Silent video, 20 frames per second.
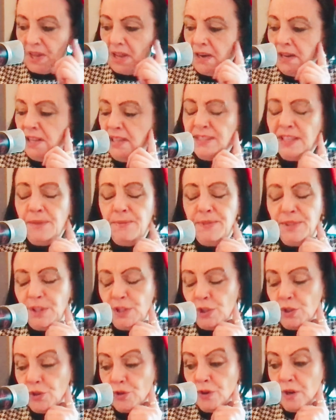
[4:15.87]
Lisa was
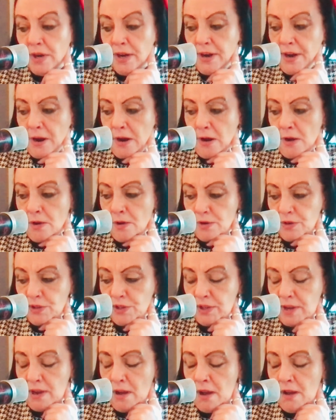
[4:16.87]
struggling a lot.
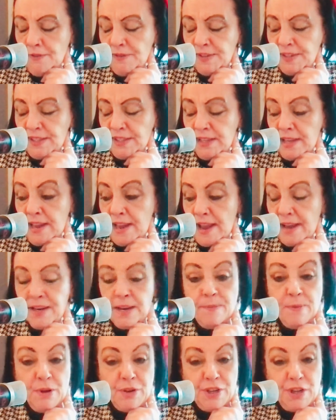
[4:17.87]
Obviously,
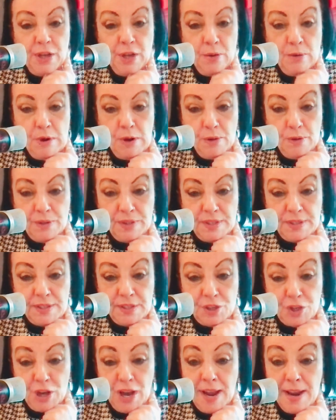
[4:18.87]
anybody who loses a
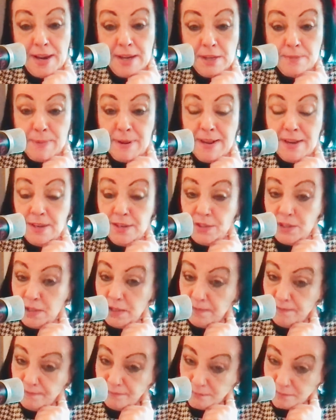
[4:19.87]
child, be it
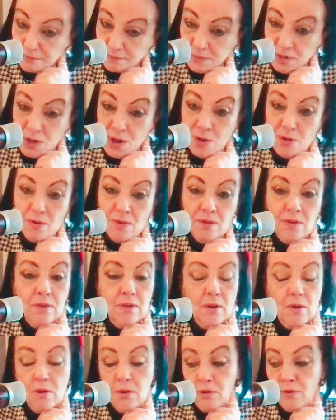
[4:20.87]
young
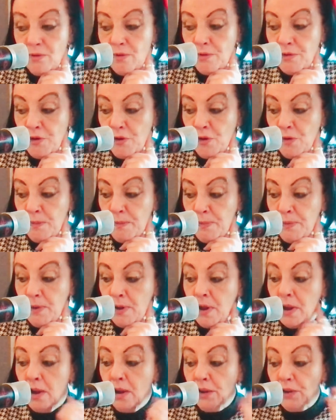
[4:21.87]
or grown up,
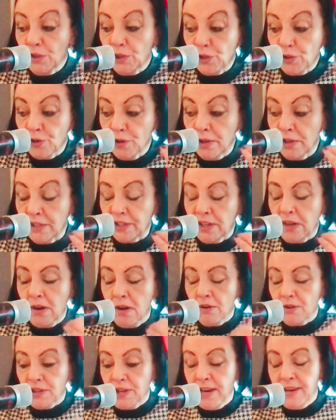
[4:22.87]
struggles a
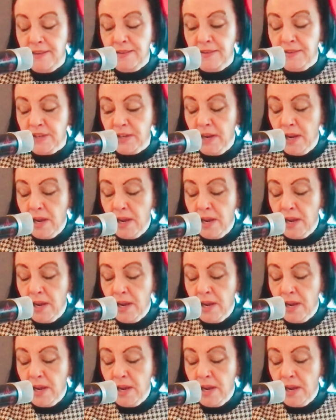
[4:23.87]
lot. And